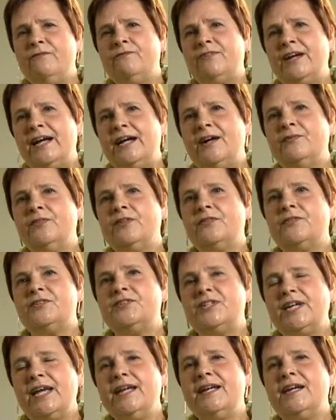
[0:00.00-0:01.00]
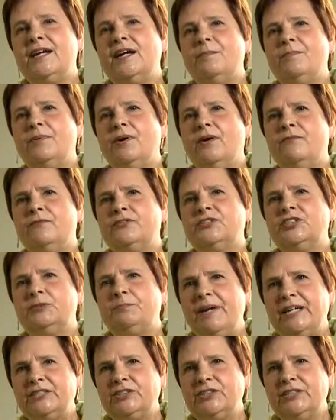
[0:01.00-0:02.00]
We've found that the take-up of
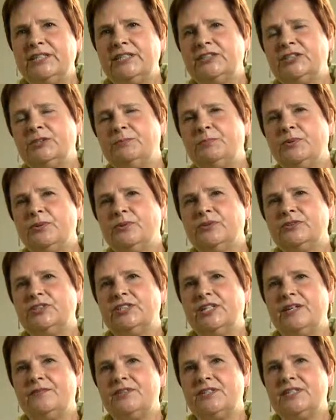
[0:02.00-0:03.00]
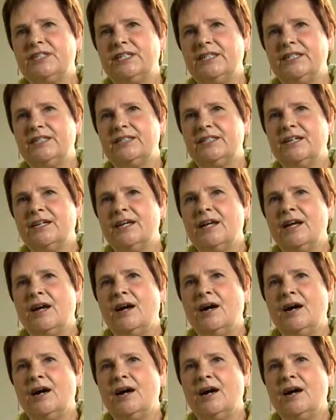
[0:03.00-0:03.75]
specialist support services